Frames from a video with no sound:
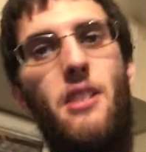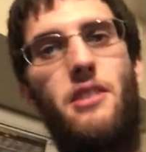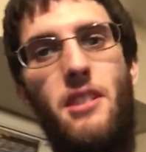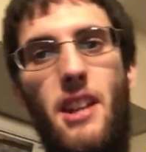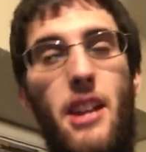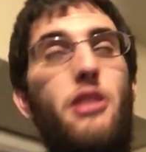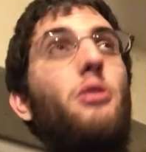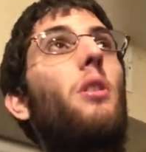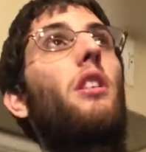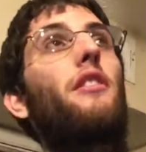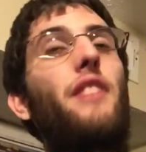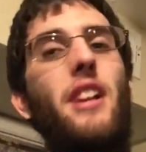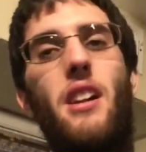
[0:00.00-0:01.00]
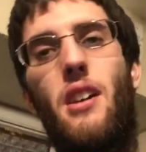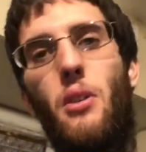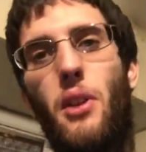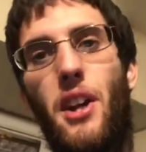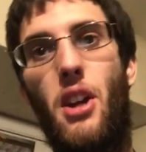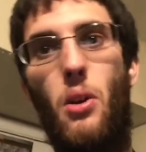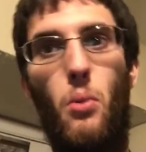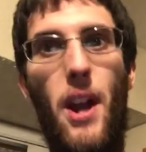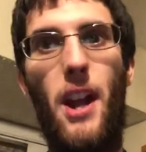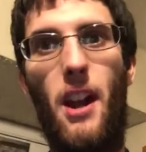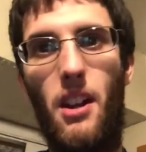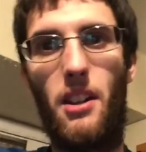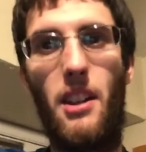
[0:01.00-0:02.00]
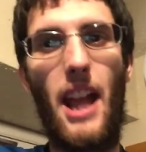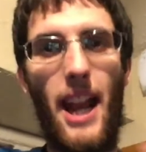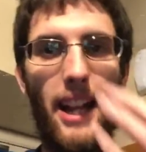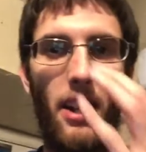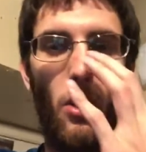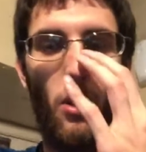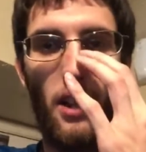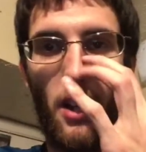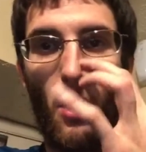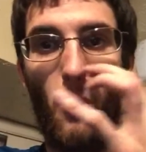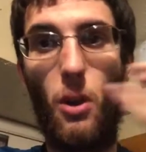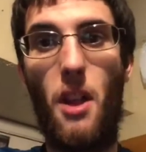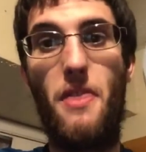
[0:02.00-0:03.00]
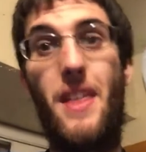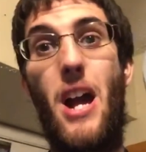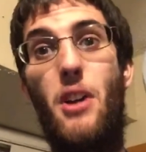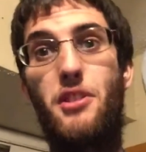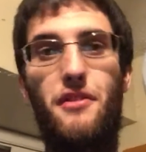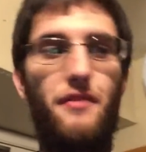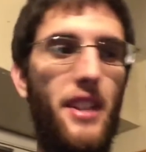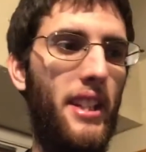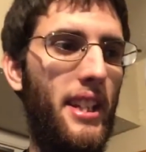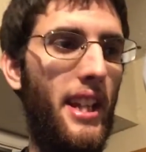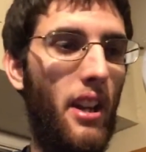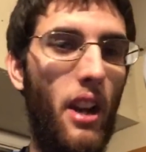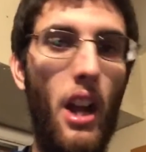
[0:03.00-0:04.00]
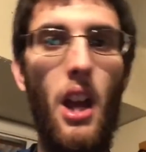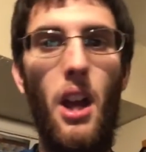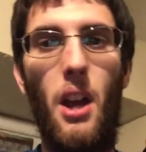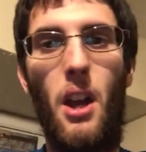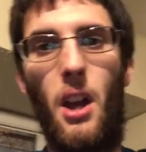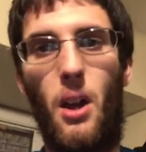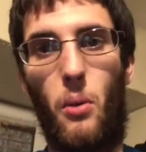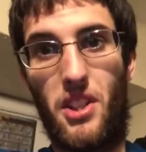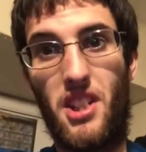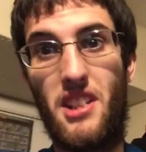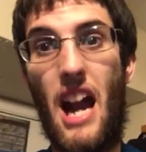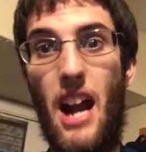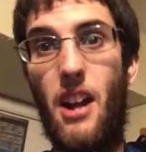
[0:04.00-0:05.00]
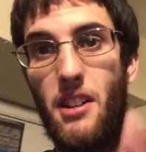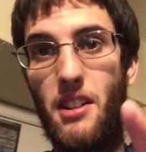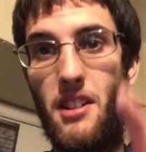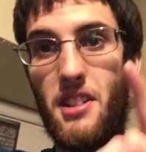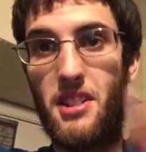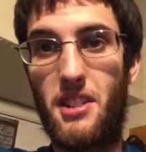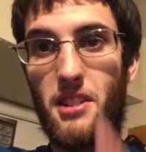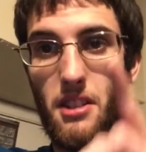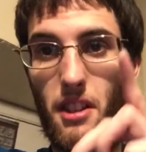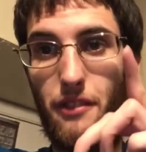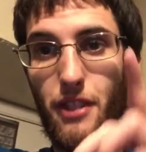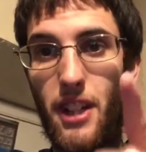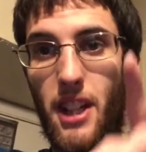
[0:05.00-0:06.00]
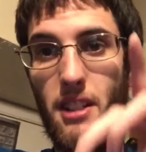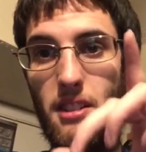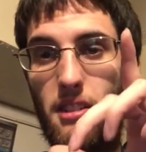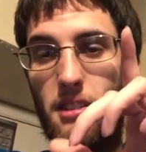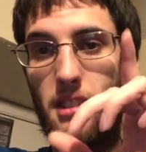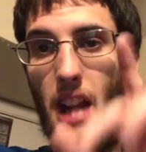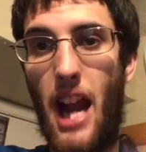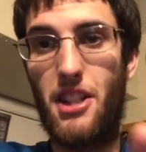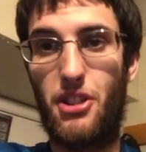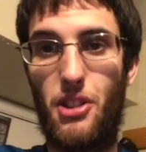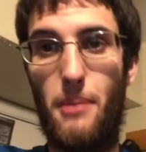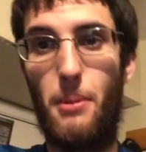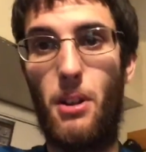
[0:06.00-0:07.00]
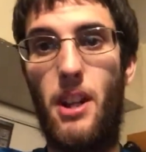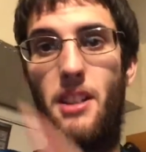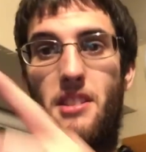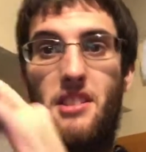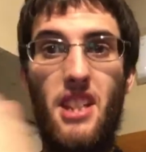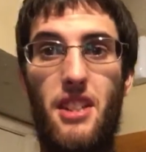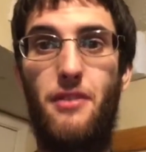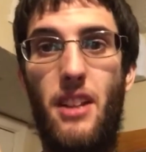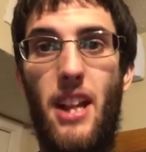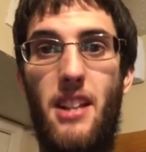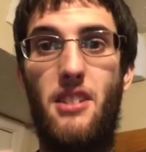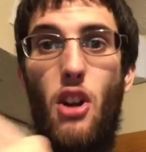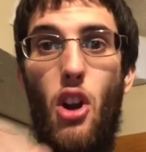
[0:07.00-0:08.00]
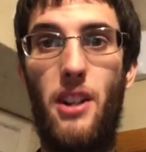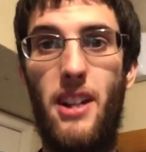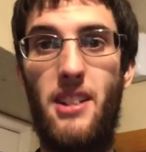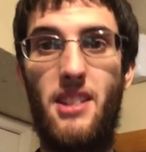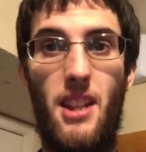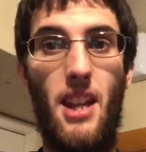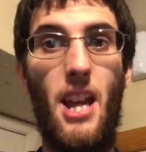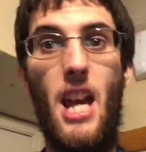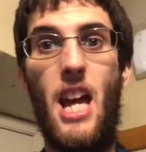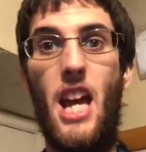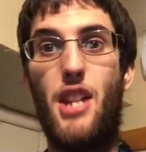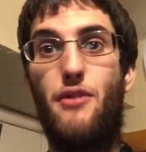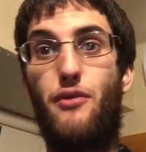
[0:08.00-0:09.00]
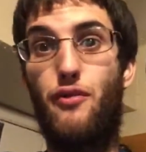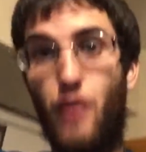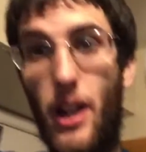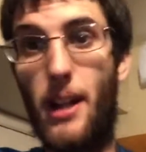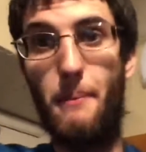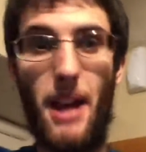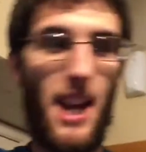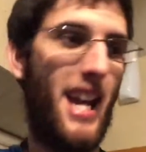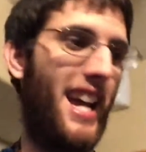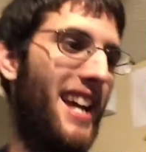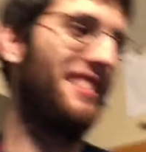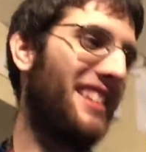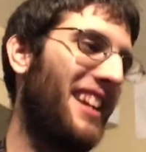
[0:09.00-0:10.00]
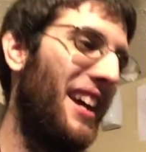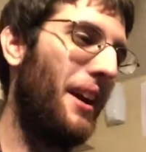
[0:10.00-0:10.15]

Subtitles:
air today. 200 feet. Now, I know I can go way higher than that. I can go, like, over 1,000 feet in the air, which is higher than the freaking Skyscreamer in Six Flags in Arlington. It's freaking badass.